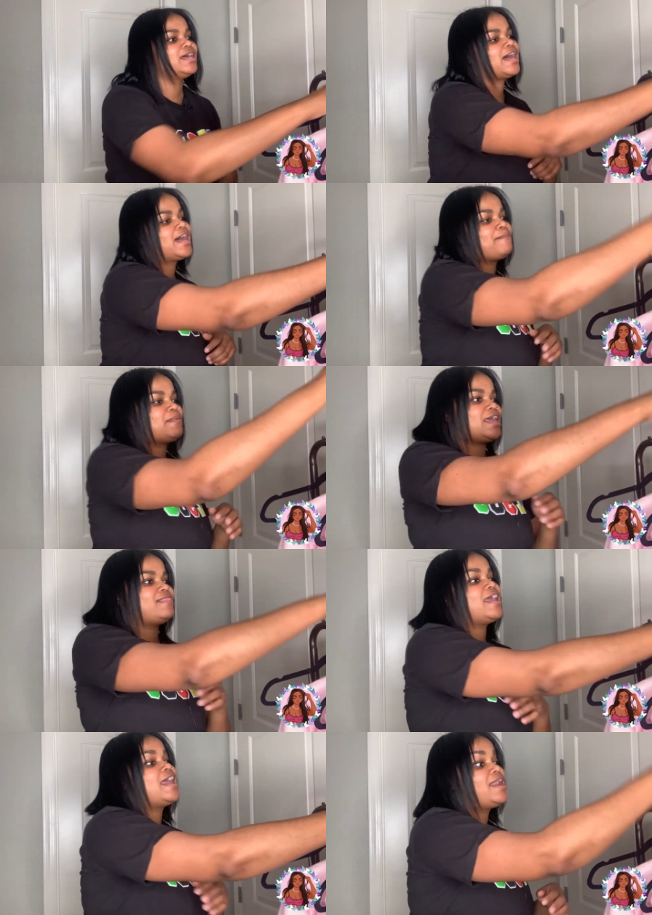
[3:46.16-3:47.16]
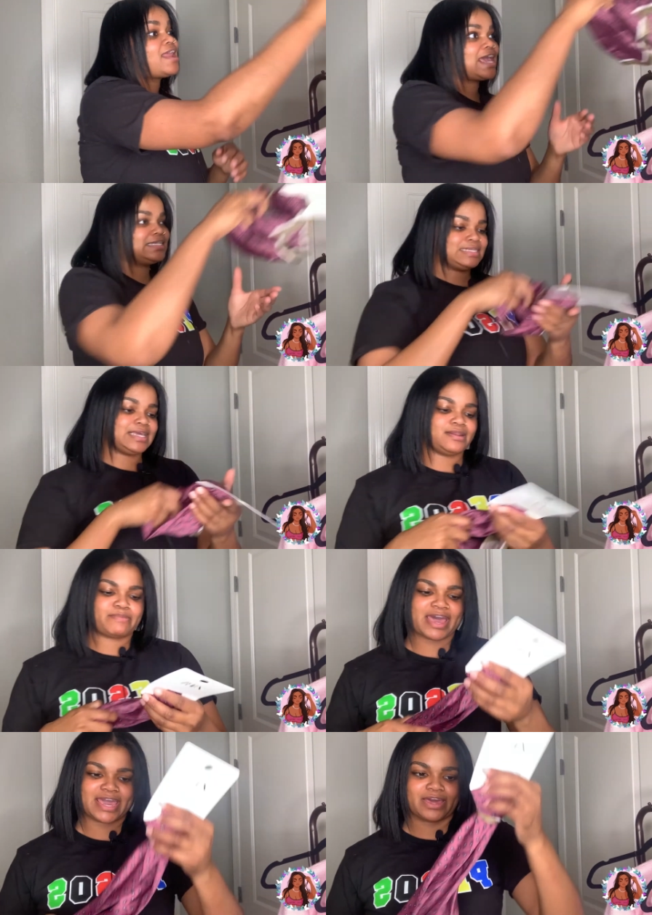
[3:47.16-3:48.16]
Um, and then I did
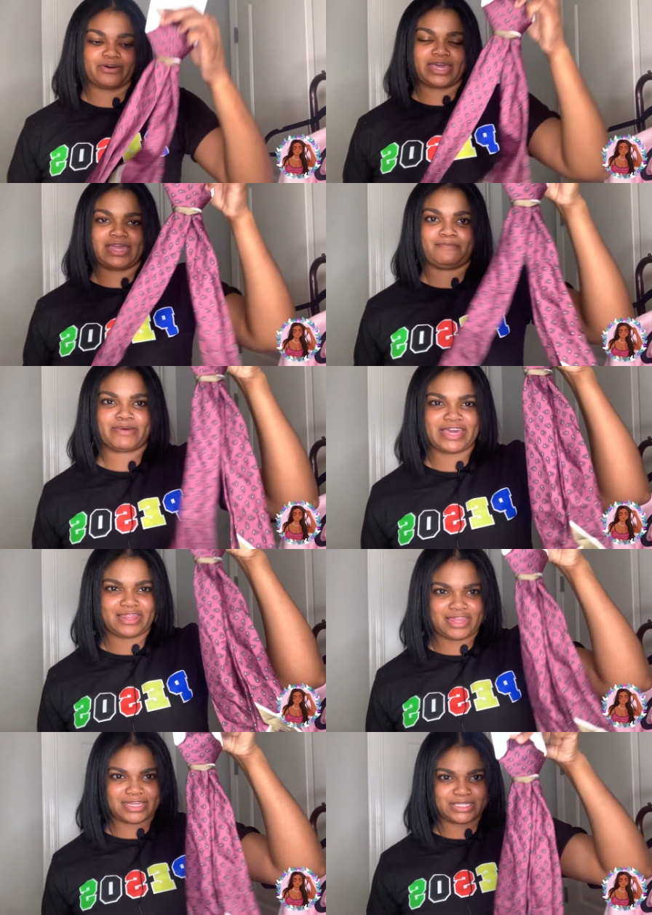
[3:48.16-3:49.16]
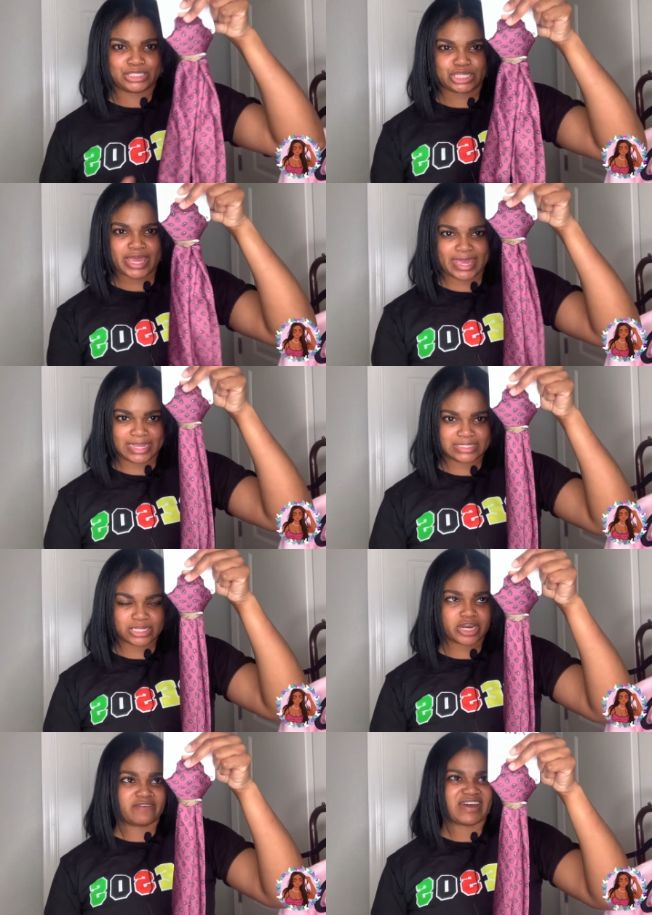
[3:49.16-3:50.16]
buy, go ahead and buy this headscarf.